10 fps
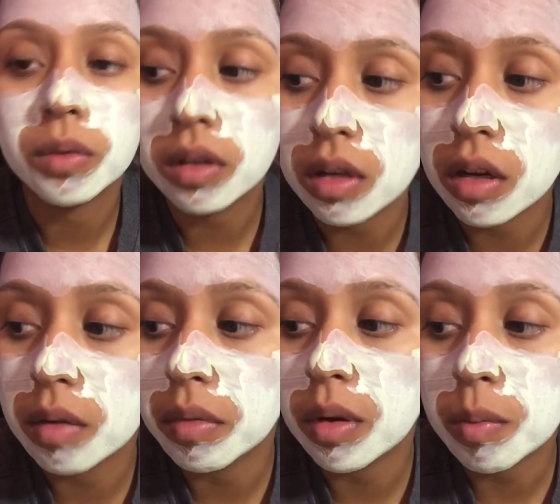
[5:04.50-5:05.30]
working
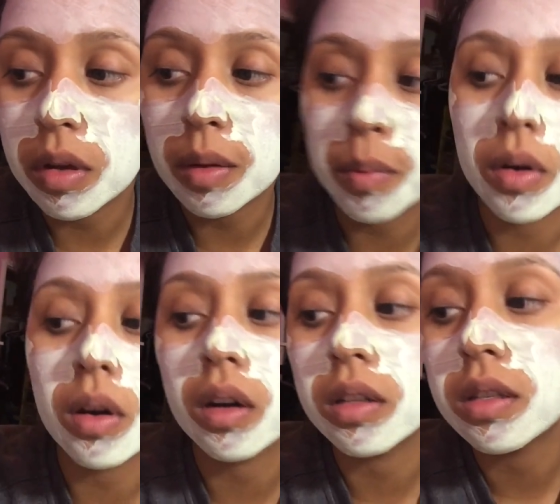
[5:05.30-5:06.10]
on my
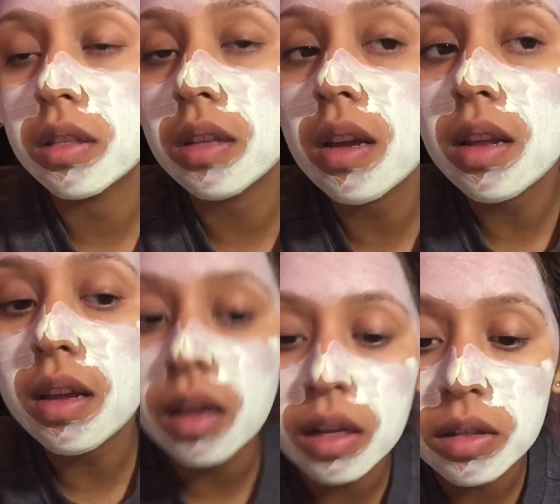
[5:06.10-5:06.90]
paper and
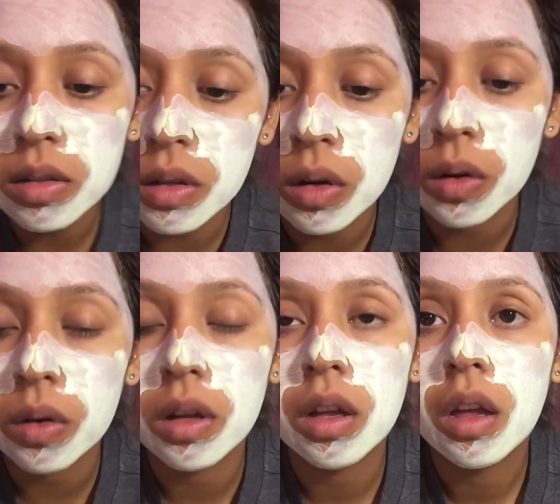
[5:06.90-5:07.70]
studying,
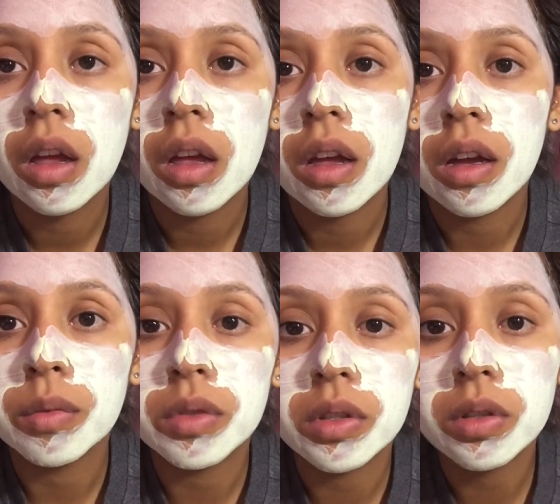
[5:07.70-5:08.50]
so
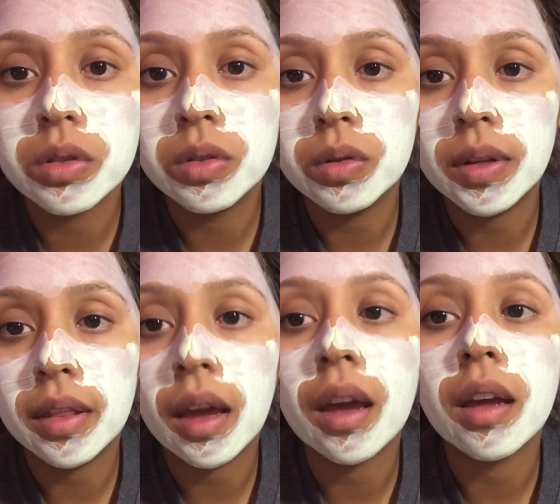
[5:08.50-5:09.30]
I'm still
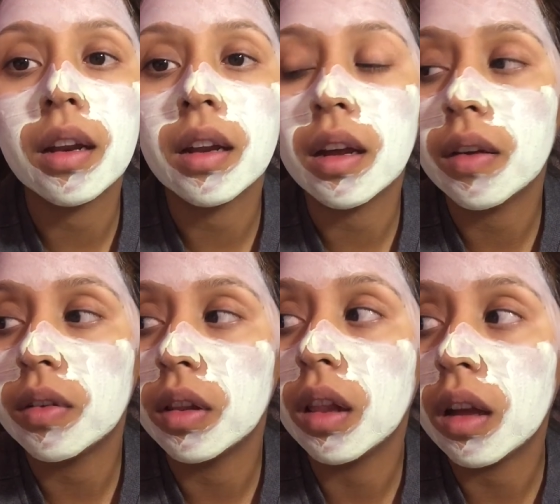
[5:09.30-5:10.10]
doing that. I have
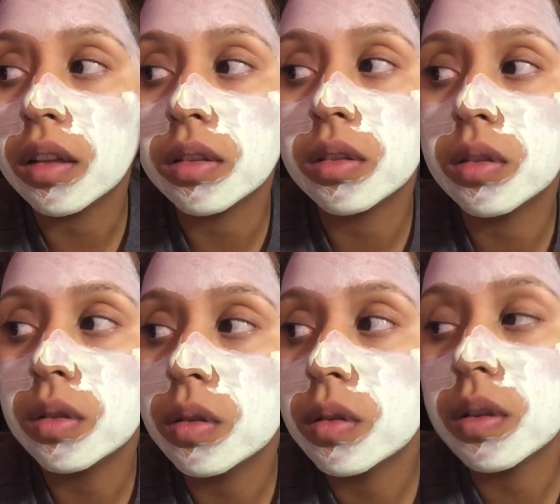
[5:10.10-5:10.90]
a lot to
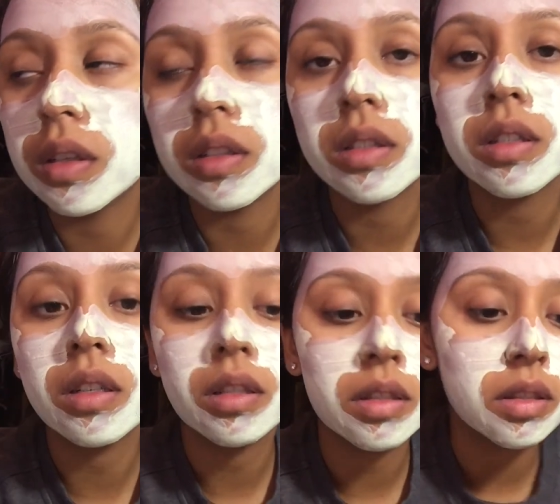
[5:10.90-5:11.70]
do and it
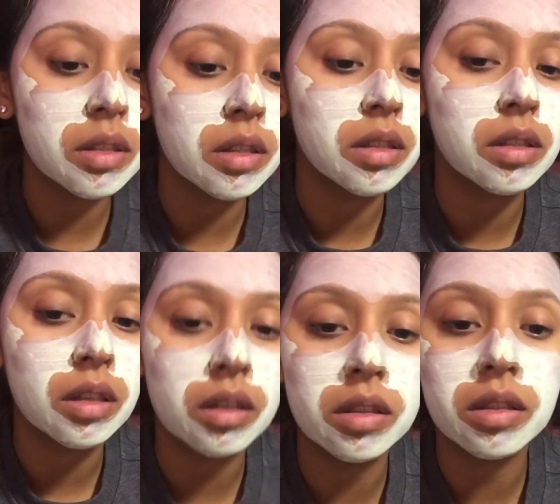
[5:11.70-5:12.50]
sucks because
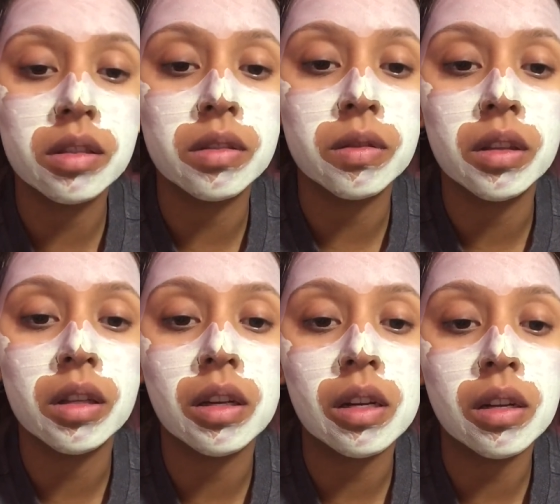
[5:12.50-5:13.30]
I just feel
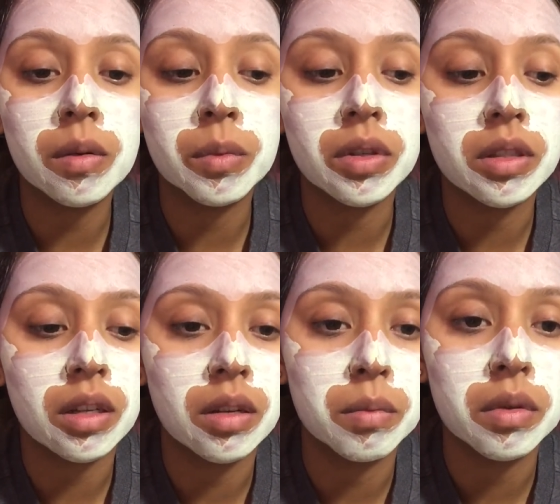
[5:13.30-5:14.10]
like I need more
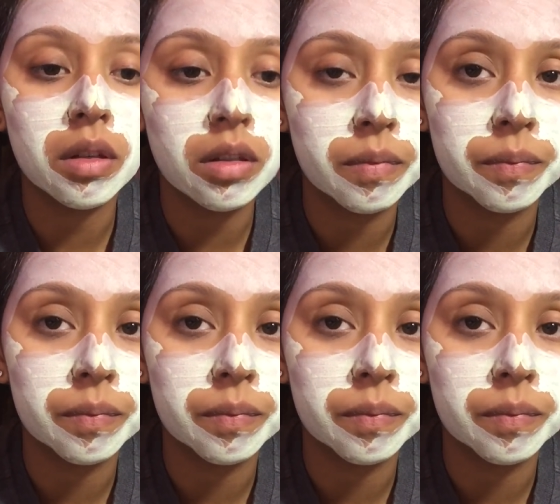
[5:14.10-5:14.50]
time, but